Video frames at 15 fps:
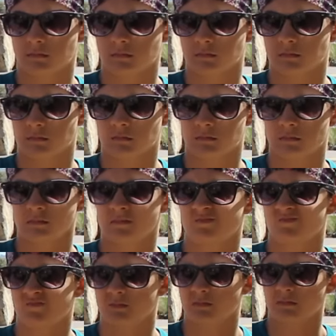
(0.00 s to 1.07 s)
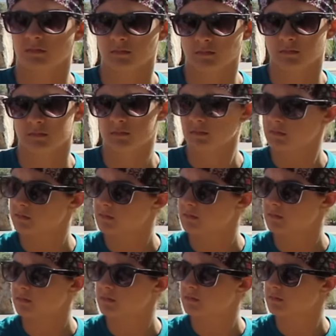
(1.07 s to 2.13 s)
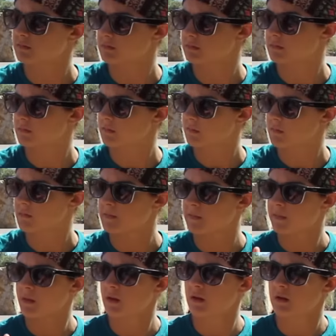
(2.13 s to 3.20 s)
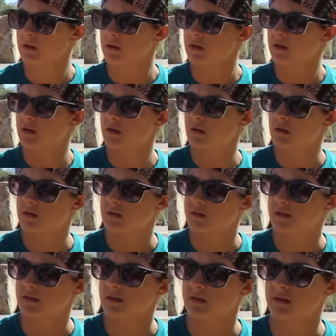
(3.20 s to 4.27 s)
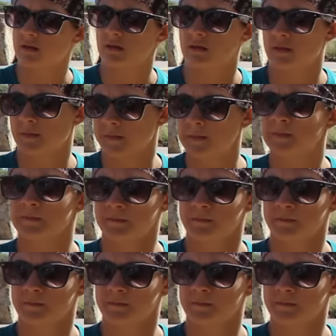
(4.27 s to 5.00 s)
(not speaking)